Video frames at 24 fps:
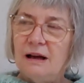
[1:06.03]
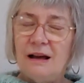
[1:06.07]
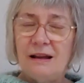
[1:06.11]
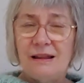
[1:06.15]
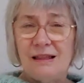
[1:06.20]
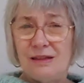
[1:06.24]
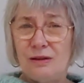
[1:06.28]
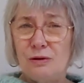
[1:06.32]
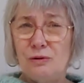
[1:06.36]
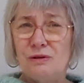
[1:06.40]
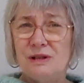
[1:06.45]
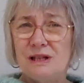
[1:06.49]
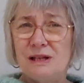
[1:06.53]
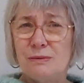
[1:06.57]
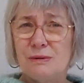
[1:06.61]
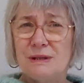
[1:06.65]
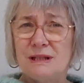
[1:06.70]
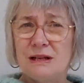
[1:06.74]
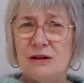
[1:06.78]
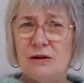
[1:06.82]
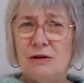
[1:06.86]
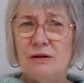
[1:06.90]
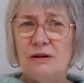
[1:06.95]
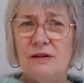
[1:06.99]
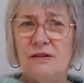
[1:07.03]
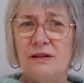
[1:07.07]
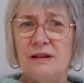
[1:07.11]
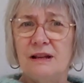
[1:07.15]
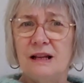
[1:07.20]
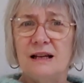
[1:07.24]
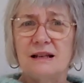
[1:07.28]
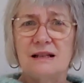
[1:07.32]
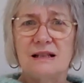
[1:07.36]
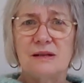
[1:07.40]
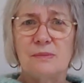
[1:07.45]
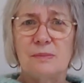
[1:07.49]
I thought it was longer than
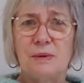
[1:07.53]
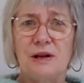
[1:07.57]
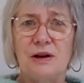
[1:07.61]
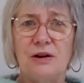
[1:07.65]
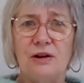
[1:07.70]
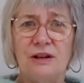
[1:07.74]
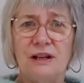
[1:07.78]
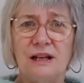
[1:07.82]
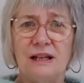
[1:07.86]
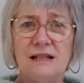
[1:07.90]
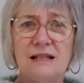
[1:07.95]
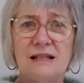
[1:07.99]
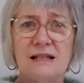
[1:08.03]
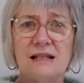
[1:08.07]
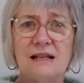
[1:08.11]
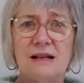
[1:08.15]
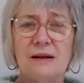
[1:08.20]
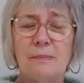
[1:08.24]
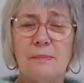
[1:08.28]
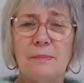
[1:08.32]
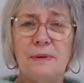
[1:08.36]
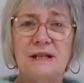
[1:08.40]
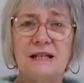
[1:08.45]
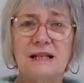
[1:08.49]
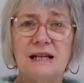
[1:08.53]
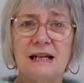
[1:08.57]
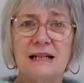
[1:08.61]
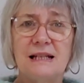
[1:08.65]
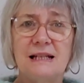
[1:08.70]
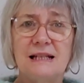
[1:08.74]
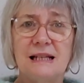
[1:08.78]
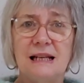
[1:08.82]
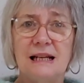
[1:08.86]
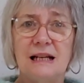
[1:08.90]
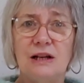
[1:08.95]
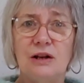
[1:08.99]
that, to be honest, but I
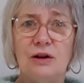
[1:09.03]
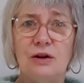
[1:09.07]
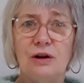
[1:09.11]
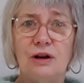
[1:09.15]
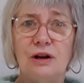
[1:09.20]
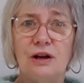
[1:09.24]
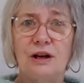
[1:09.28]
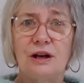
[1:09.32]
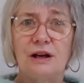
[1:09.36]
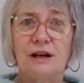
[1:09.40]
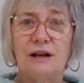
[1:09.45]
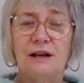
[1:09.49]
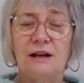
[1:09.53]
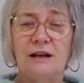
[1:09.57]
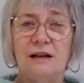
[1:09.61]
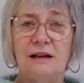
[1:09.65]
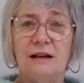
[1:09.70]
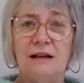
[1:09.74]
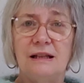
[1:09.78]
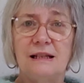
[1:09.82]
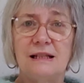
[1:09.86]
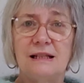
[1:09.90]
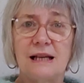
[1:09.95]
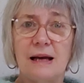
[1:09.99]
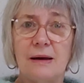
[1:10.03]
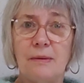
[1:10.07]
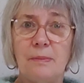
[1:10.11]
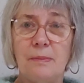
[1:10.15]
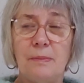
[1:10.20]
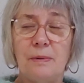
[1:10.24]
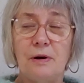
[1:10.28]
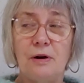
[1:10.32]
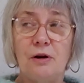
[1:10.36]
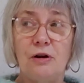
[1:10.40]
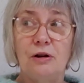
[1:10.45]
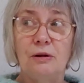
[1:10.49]
did look it up
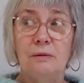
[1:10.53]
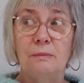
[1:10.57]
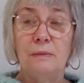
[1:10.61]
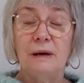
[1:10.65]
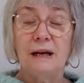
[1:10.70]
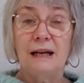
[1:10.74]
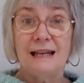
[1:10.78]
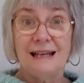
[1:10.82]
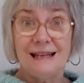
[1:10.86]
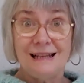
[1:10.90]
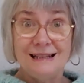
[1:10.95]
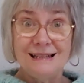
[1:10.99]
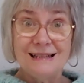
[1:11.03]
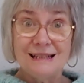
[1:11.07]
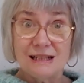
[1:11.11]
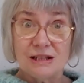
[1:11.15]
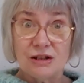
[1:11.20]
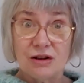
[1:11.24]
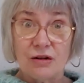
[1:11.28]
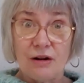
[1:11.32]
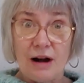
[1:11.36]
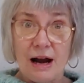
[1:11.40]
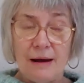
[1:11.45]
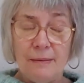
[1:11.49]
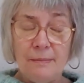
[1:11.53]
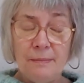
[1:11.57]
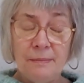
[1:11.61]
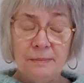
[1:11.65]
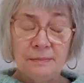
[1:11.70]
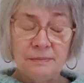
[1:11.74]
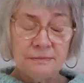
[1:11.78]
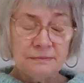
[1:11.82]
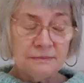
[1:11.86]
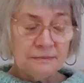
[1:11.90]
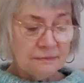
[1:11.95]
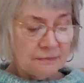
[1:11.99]
on my Instagram
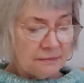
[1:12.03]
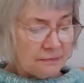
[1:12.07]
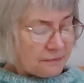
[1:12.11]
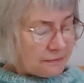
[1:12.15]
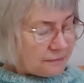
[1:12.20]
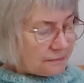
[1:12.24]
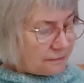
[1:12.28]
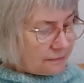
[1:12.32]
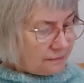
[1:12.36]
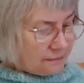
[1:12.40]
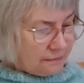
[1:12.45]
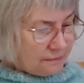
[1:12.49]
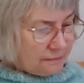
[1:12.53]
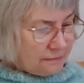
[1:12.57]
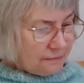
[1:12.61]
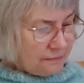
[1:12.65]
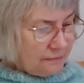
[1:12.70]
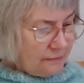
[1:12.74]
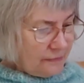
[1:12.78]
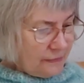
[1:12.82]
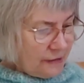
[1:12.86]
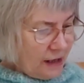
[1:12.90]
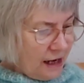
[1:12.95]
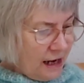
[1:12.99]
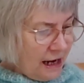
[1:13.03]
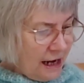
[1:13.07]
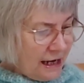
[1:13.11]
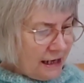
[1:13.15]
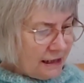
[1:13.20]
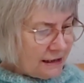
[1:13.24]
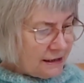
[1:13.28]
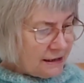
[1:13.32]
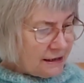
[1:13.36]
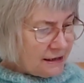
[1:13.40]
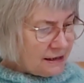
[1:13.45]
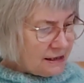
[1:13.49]

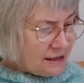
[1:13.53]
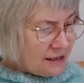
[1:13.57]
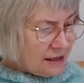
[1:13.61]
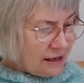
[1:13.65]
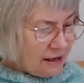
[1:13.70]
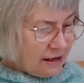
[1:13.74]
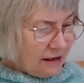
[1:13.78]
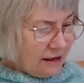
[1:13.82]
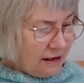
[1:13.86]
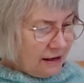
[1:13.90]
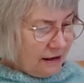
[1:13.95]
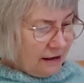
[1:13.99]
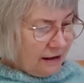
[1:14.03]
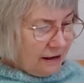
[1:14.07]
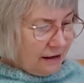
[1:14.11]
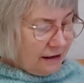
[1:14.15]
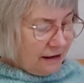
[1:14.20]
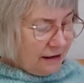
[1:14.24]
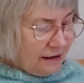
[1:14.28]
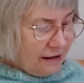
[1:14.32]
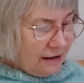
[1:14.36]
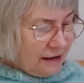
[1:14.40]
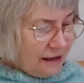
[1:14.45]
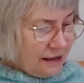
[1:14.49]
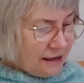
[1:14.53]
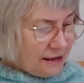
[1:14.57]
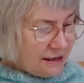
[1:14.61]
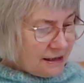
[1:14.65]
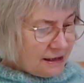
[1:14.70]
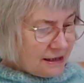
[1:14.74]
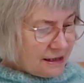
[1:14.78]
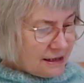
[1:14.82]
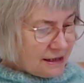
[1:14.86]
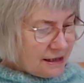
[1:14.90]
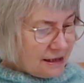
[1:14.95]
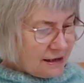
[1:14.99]
and I
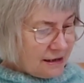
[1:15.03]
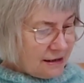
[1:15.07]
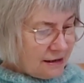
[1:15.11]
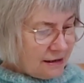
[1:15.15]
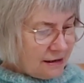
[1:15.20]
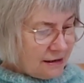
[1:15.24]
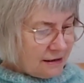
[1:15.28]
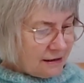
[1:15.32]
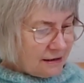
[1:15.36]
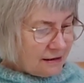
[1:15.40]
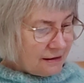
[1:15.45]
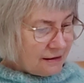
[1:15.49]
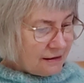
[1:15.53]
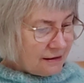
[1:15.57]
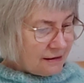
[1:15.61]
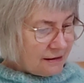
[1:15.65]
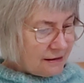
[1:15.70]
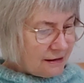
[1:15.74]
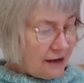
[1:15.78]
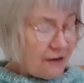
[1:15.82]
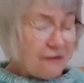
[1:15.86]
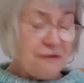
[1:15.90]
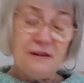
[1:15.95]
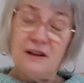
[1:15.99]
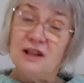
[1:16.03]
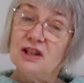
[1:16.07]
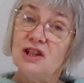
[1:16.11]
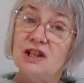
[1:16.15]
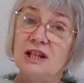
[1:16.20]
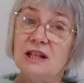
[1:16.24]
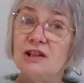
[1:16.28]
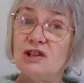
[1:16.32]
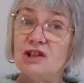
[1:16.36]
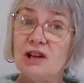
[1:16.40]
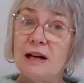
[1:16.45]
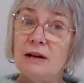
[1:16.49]

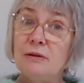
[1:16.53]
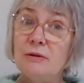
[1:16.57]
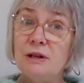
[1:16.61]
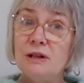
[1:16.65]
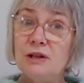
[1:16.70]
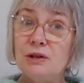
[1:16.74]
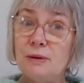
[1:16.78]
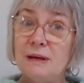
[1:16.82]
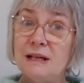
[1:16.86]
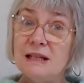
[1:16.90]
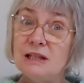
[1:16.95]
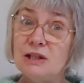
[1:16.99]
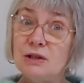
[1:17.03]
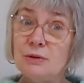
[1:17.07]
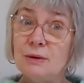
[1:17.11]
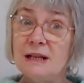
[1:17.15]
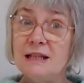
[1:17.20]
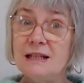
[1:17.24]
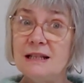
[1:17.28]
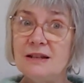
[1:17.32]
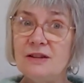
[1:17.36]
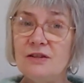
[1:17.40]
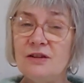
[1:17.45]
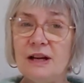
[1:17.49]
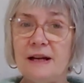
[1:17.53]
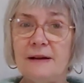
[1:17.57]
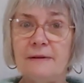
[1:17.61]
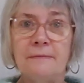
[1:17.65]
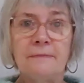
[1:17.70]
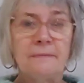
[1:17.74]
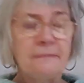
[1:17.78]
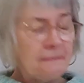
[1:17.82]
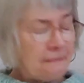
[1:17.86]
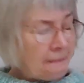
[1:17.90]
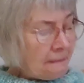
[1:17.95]
finished in January 2023.